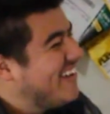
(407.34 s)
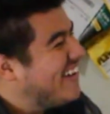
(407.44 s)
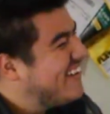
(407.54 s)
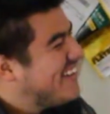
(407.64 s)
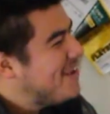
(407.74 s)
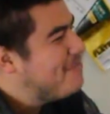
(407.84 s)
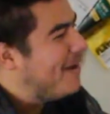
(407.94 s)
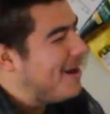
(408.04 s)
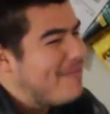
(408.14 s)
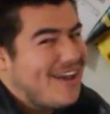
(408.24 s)
Buy it on
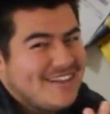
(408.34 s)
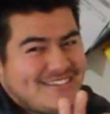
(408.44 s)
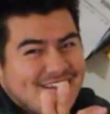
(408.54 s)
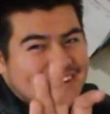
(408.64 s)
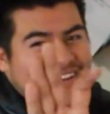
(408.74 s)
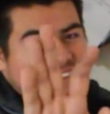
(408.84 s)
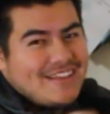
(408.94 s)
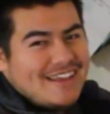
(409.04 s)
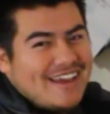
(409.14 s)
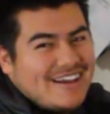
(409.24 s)
on my Etsy.
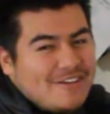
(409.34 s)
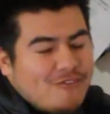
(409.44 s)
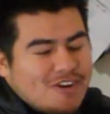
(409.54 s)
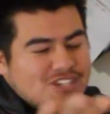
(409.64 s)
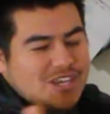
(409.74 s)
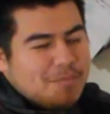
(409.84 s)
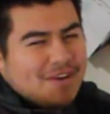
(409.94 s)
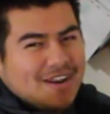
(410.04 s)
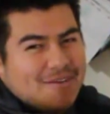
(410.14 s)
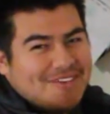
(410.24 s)
Etsy.com slash. Free
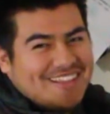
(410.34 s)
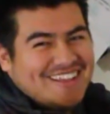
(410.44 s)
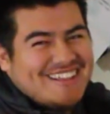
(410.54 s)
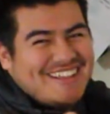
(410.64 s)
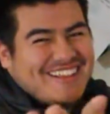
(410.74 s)
shipping on everything.